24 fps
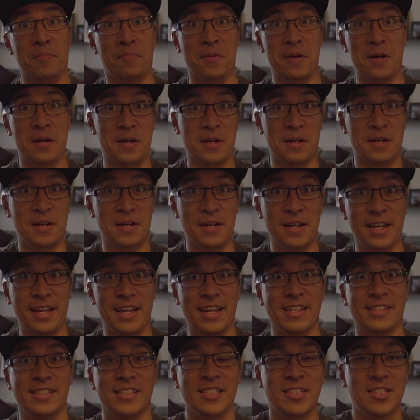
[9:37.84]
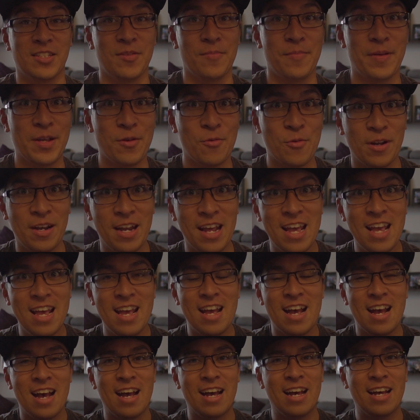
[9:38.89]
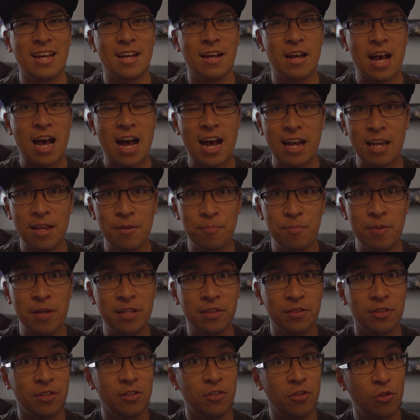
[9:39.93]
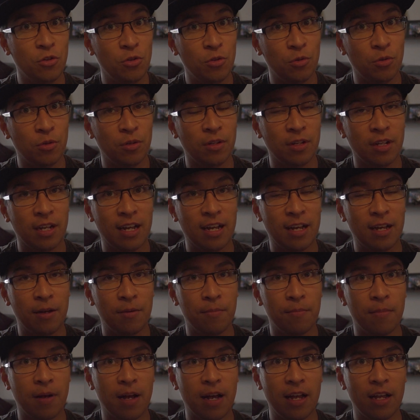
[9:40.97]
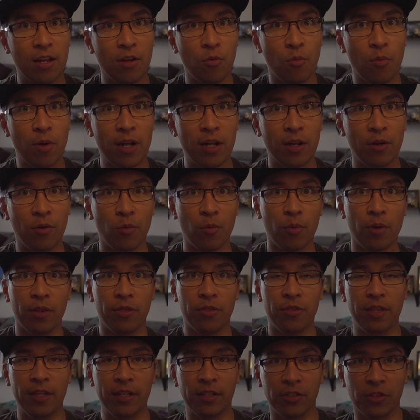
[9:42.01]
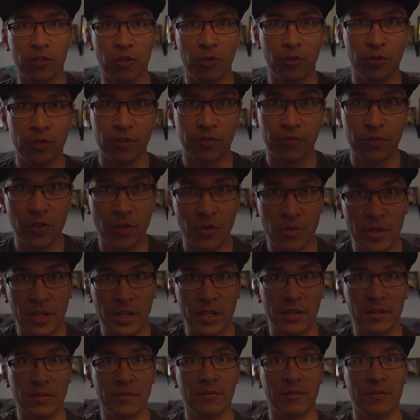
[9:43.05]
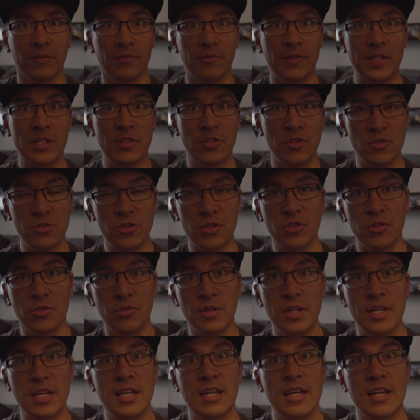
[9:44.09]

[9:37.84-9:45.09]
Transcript: I guess this is the big one. I picked the tune. I went with the Xclusive Tuning V2 tune.